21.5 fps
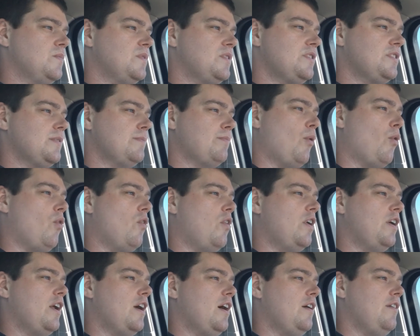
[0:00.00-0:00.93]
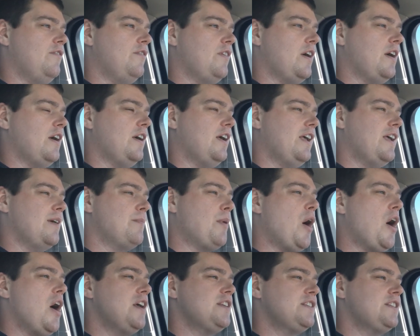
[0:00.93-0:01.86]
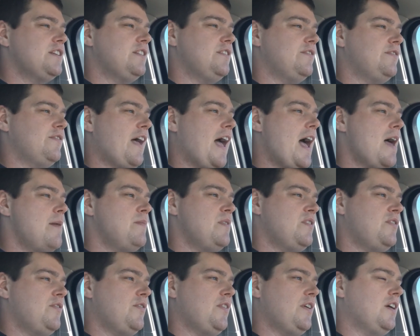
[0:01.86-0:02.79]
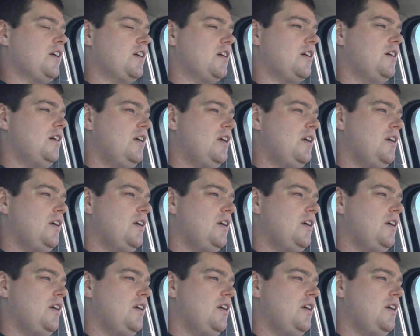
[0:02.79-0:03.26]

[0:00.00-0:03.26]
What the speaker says: support of like a positive atmosphere,